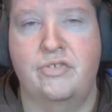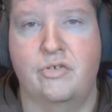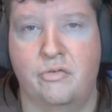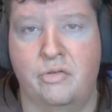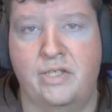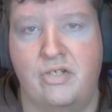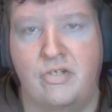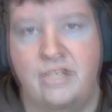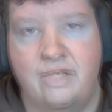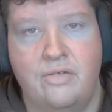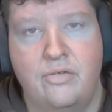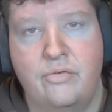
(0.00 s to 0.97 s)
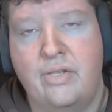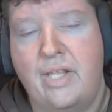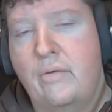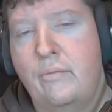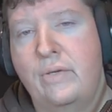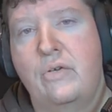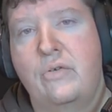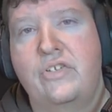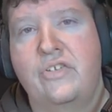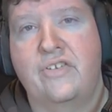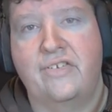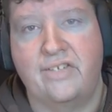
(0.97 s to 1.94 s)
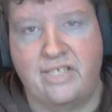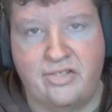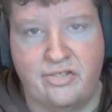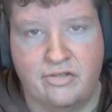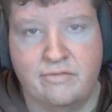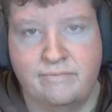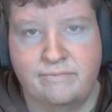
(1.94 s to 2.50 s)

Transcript: early on. So now we go into the C tier.